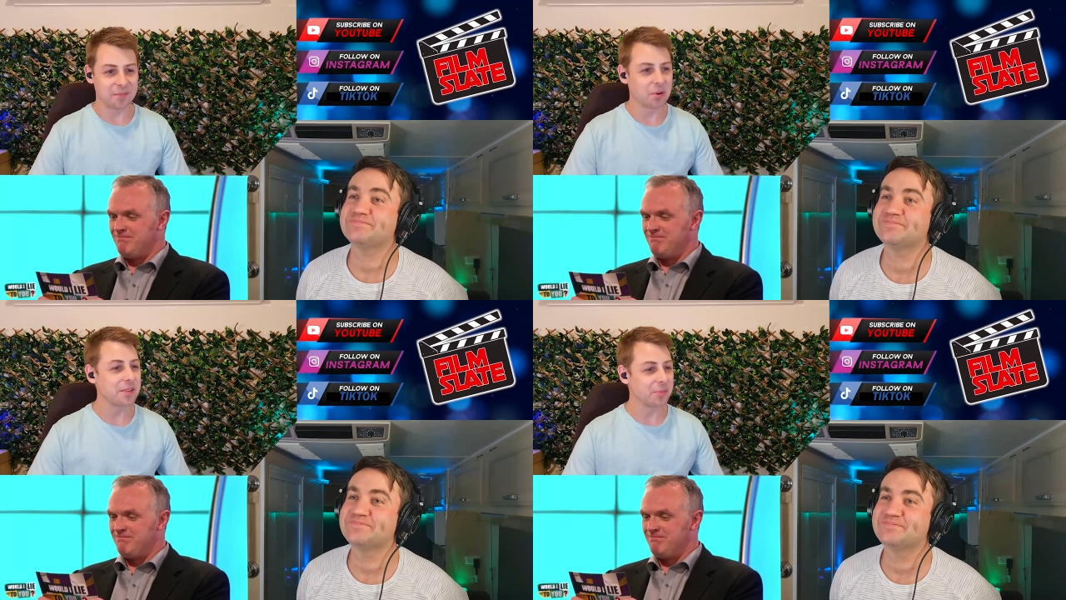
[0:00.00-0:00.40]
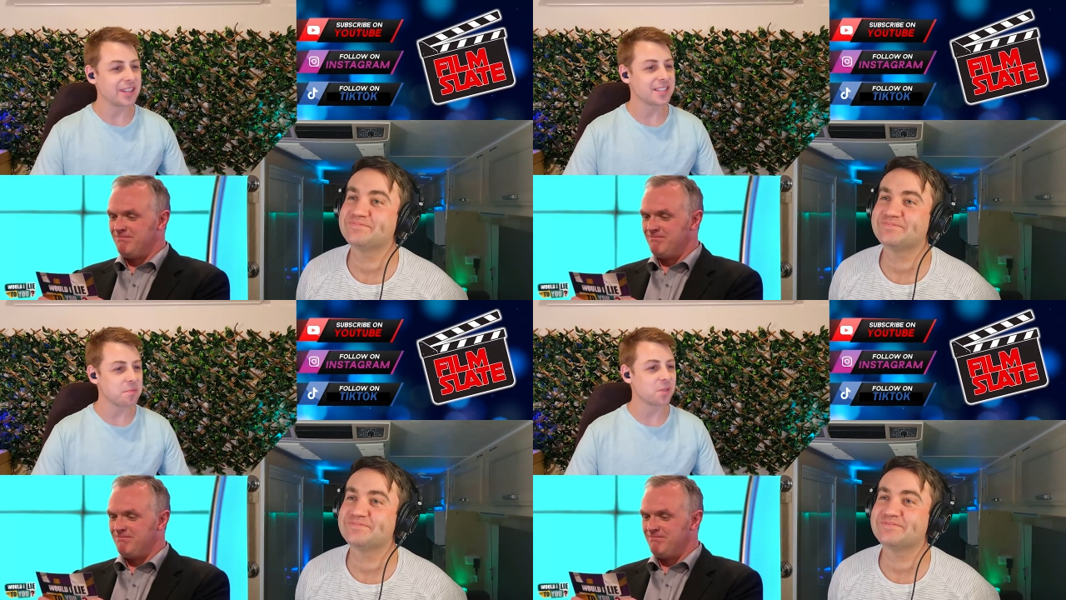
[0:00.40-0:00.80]
Speaker 1: pretty pretty
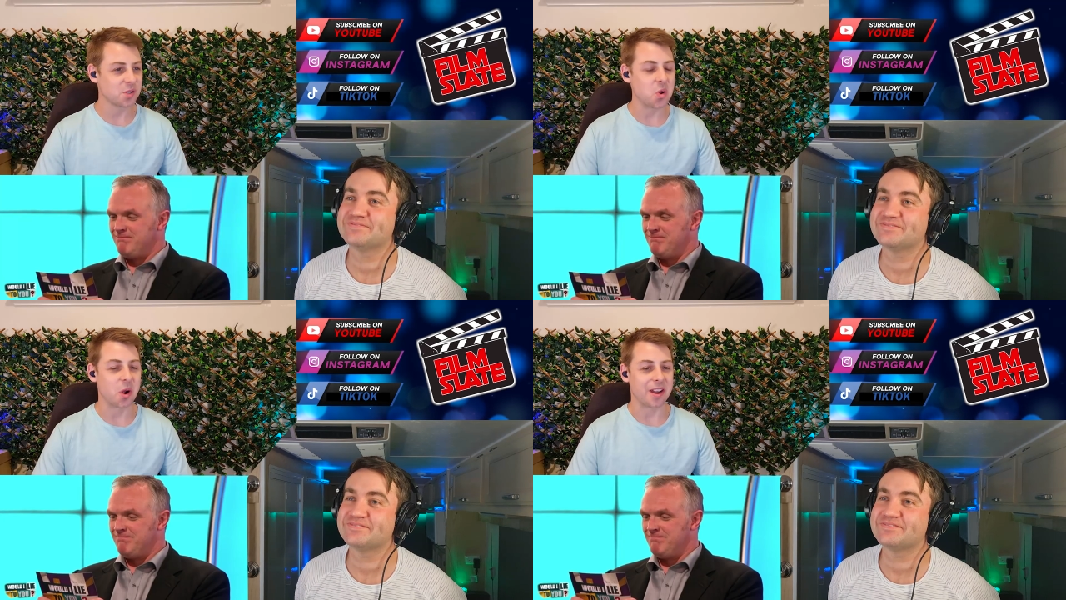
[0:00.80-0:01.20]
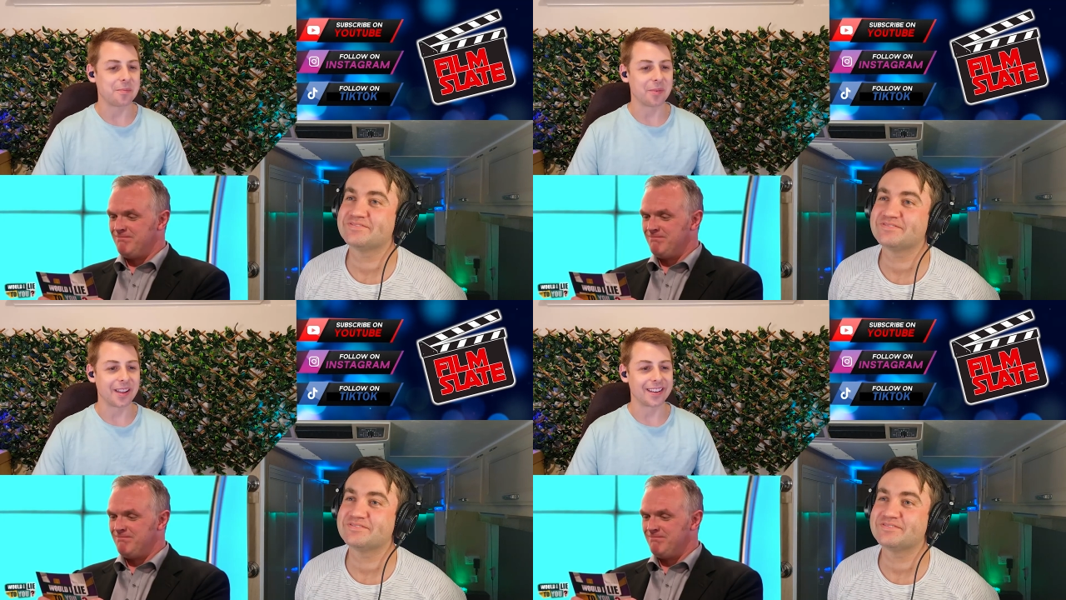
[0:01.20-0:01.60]
simple story,
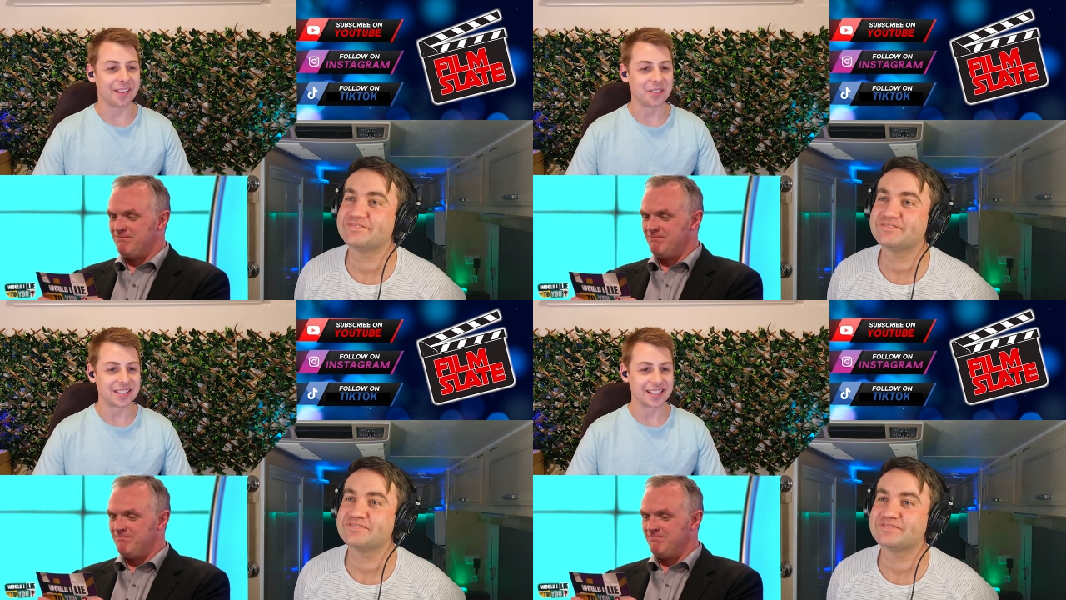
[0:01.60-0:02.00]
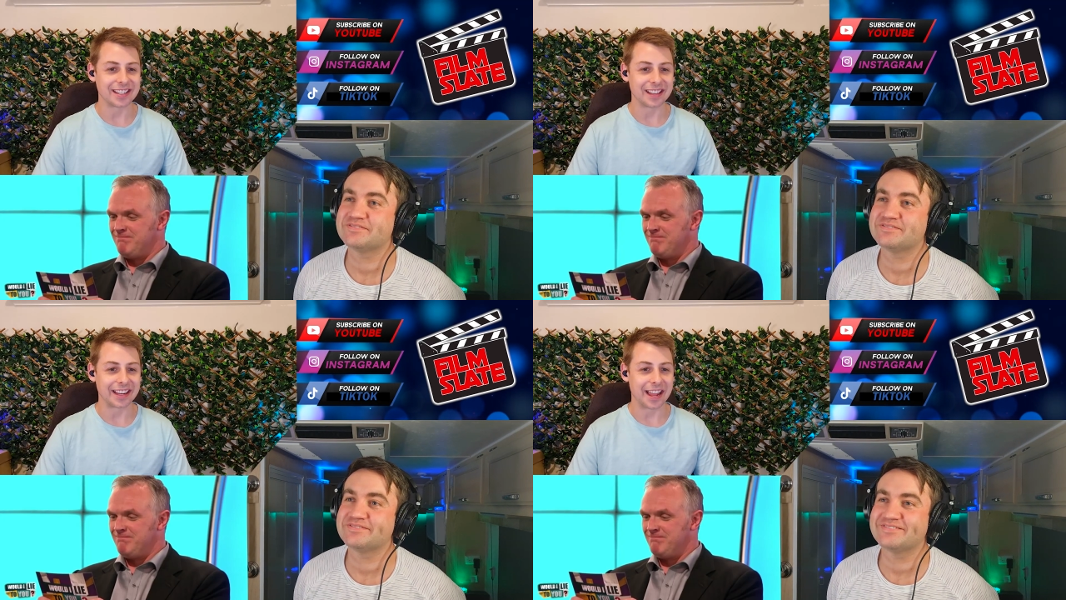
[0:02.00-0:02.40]
but obviously
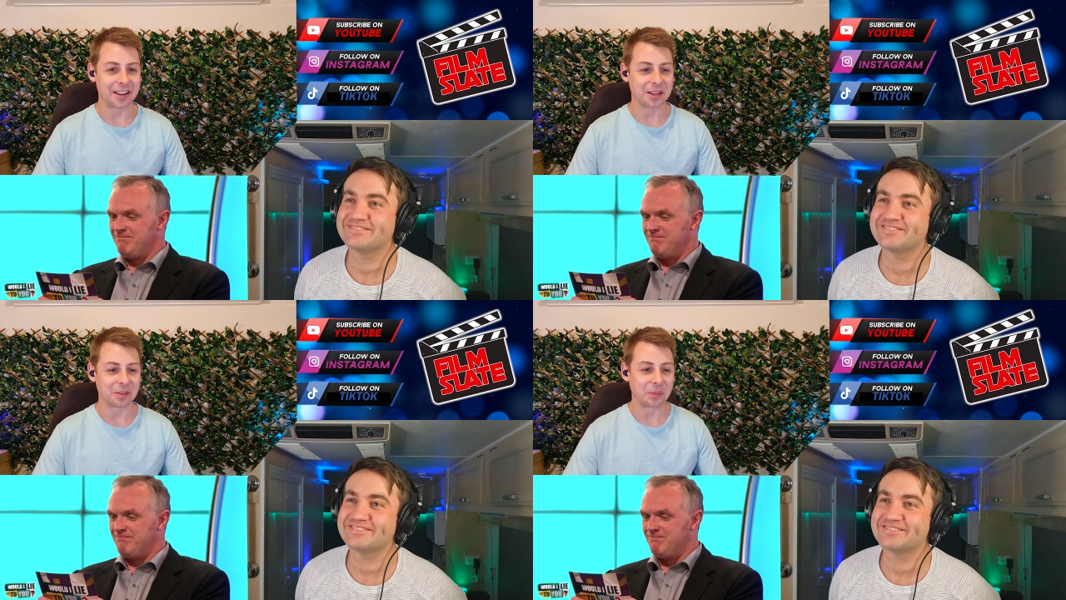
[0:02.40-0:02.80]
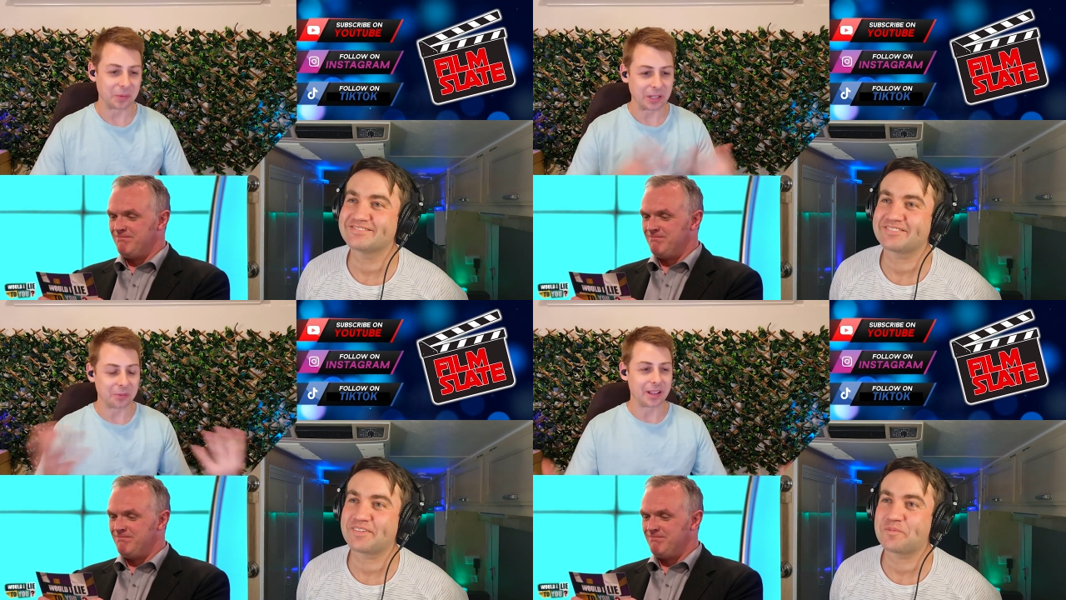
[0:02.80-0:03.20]
like had a really
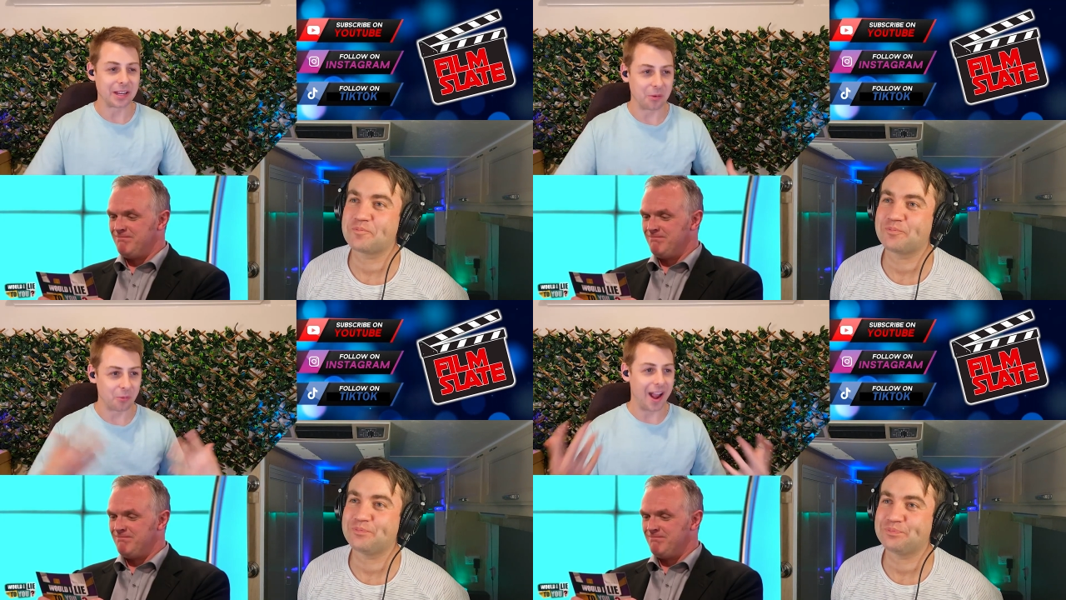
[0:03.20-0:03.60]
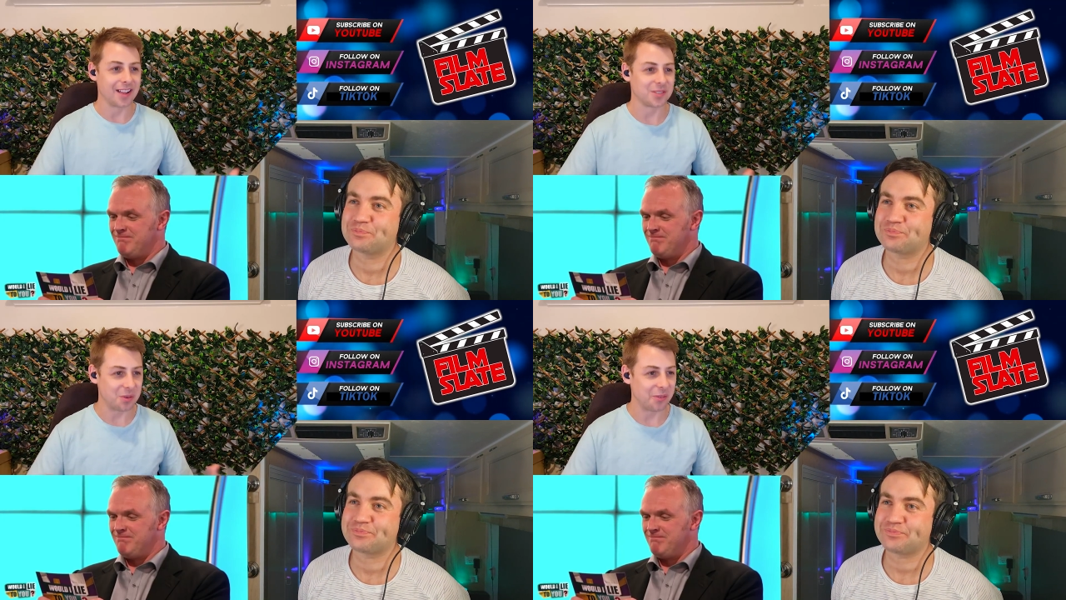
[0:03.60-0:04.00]
really
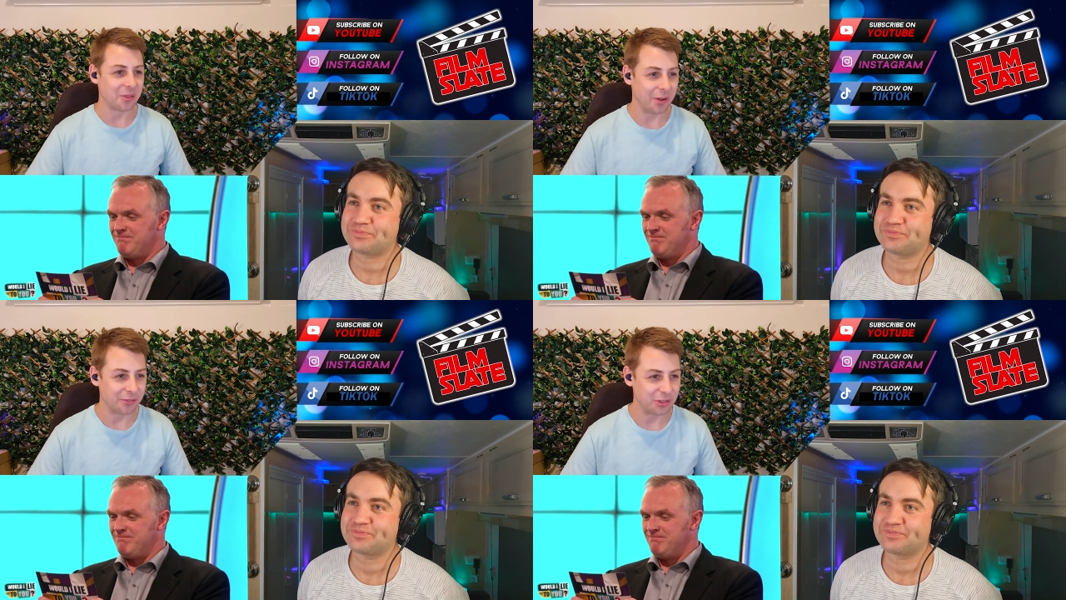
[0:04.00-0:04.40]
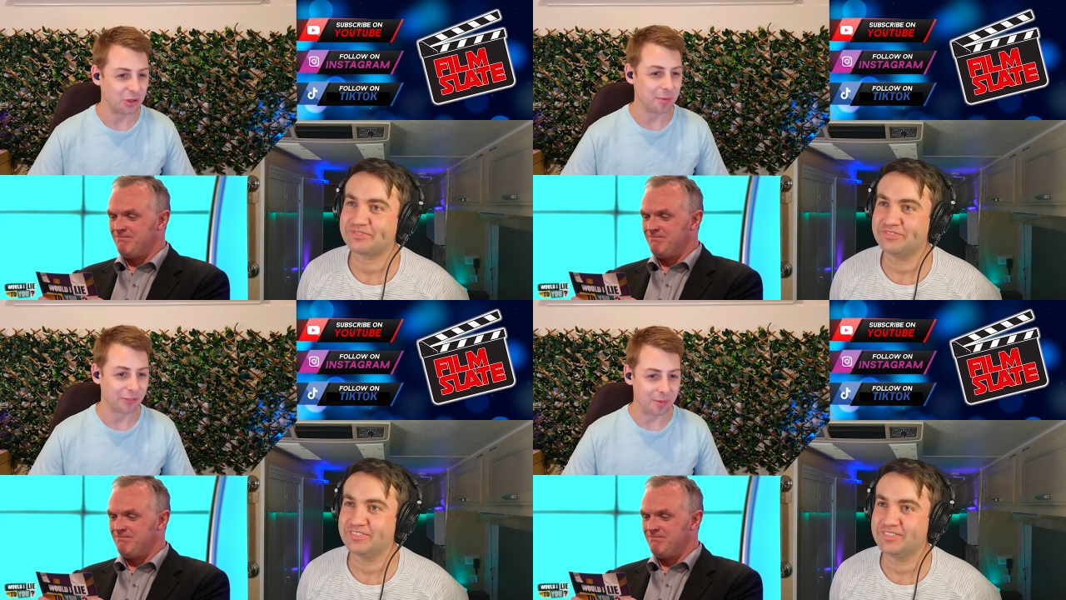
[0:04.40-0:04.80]
arousal of, of humor
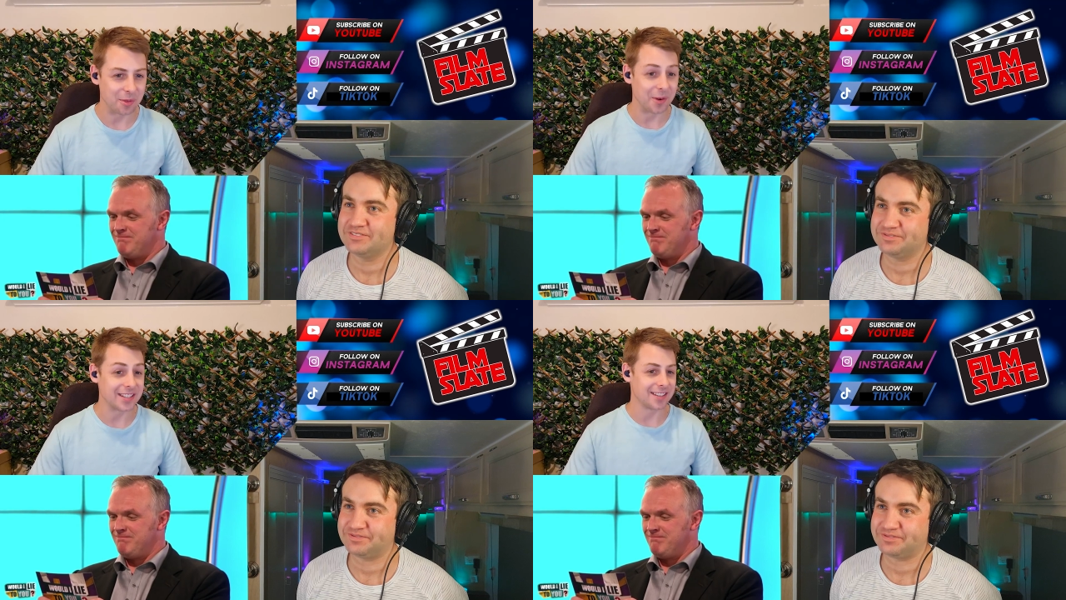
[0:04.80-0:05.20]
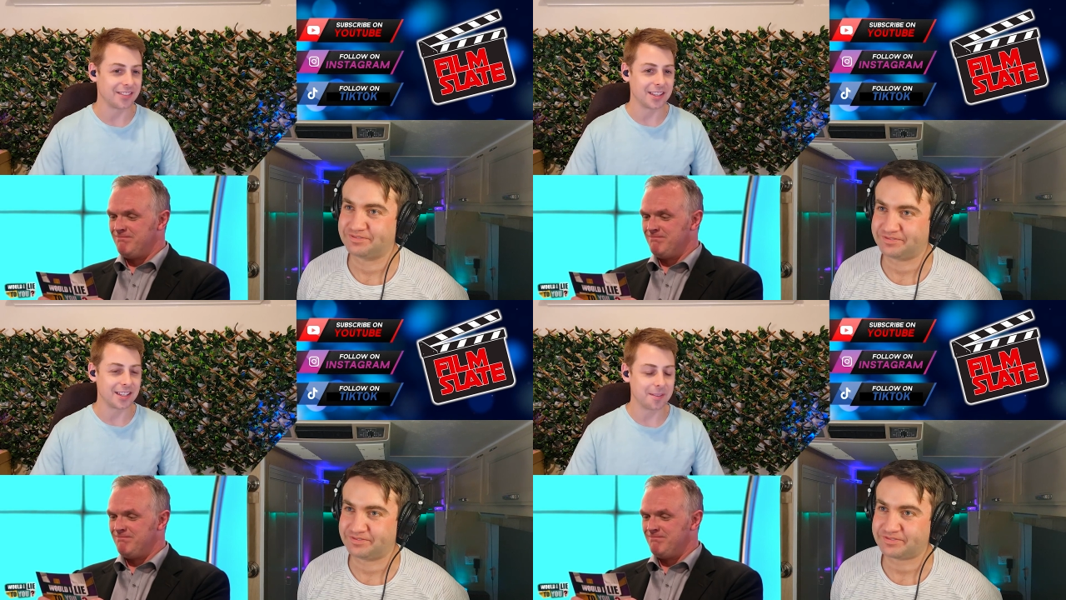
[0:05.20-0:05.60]
from the rest of
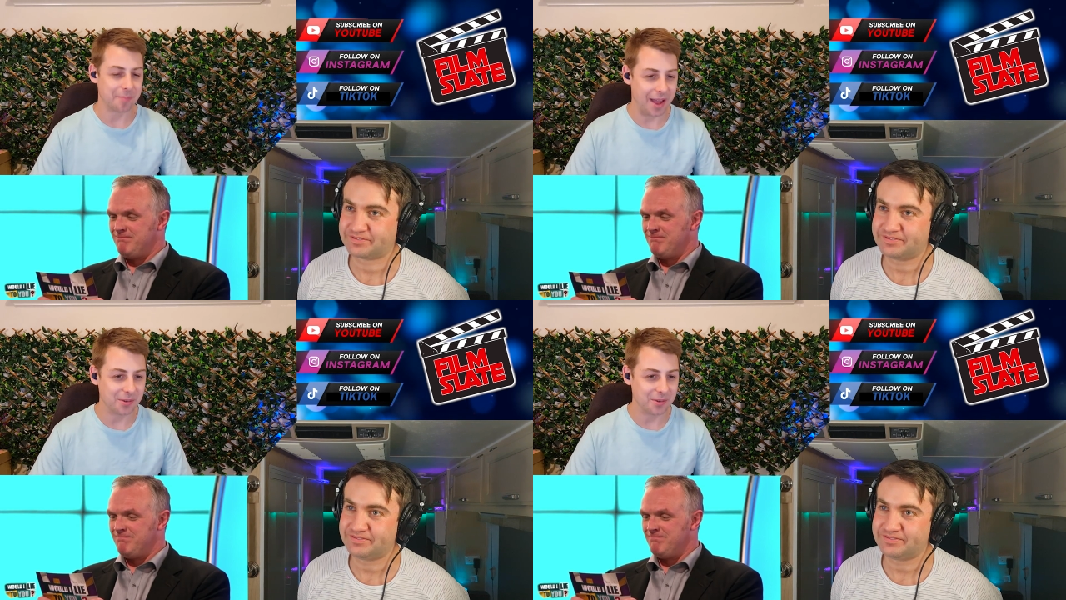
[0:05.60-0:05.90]
the panels.